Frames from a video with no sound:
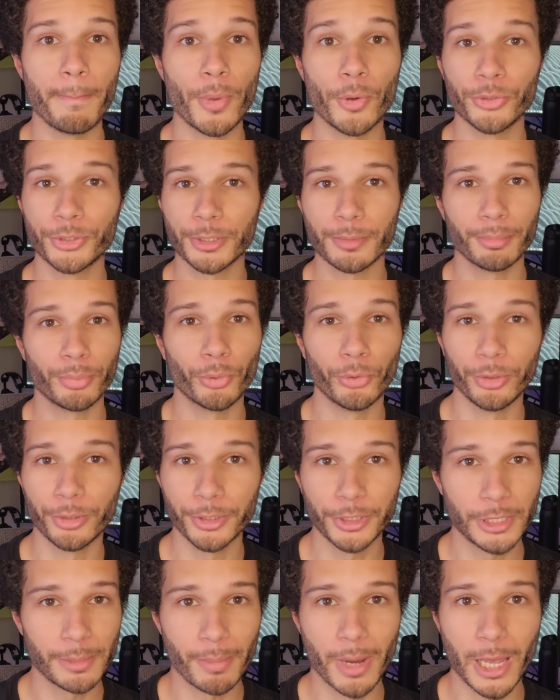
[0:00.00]
most
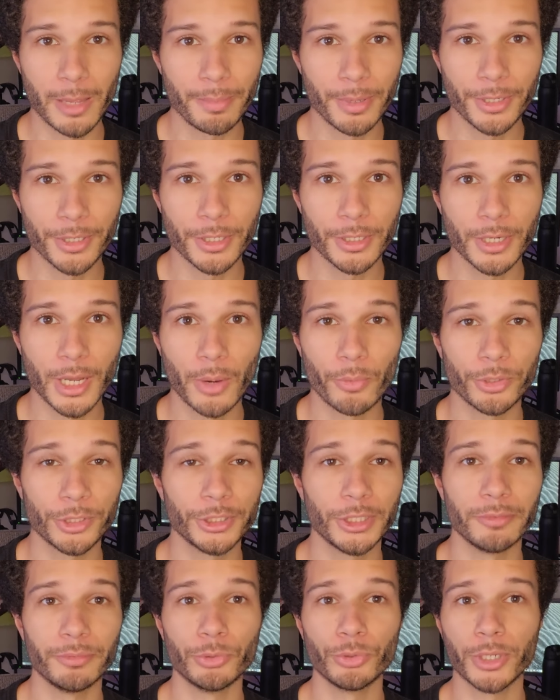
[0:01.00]
importantly, in my opinion, I want to
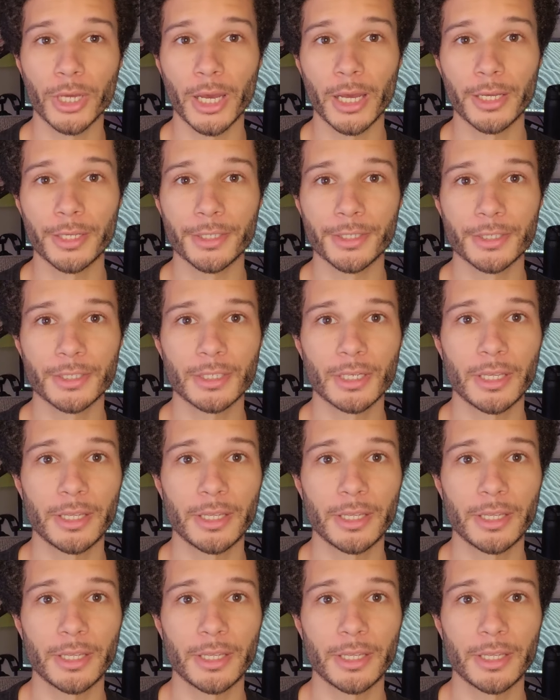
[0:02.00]
give you guys